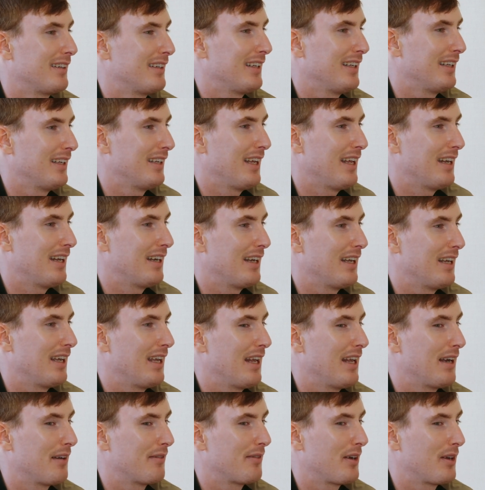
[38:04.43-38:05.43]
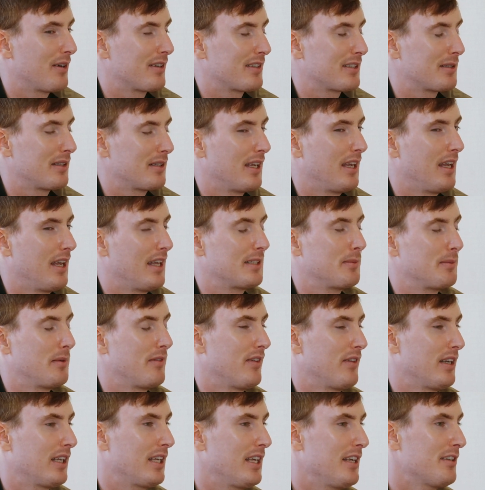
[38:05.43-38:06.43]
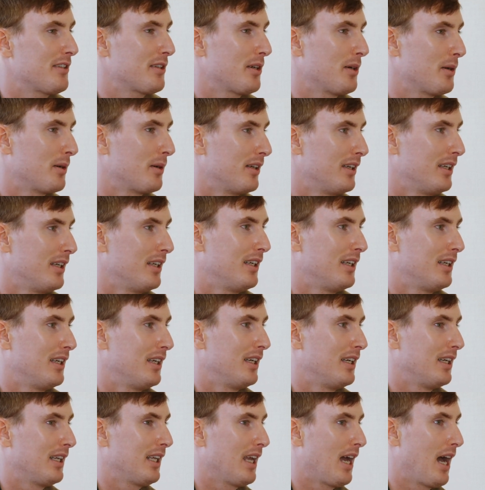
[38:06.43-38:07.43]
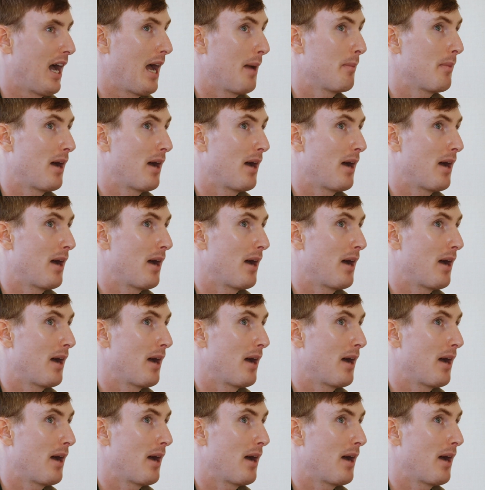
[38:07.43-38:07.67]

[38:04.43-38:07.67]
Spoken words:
And I found it's a bit finicky. So yeah,